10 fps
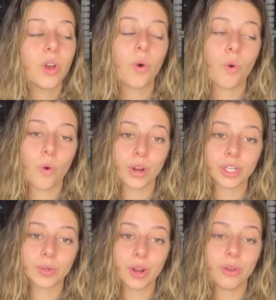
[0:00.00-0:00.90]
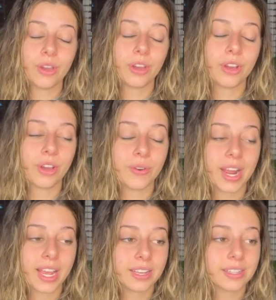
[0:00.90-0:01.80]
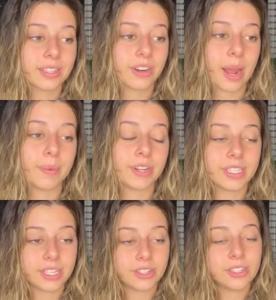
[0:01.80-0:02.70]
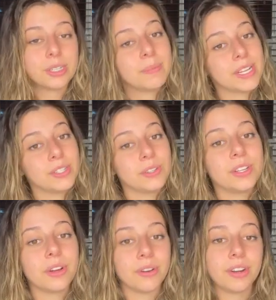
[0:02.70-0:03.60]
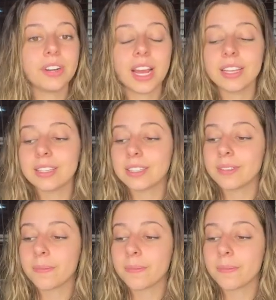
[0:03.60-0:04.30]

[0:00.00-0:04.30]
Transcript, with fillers: Orange row, you can go next. Grab your scissors, your pencil, and go to your desk.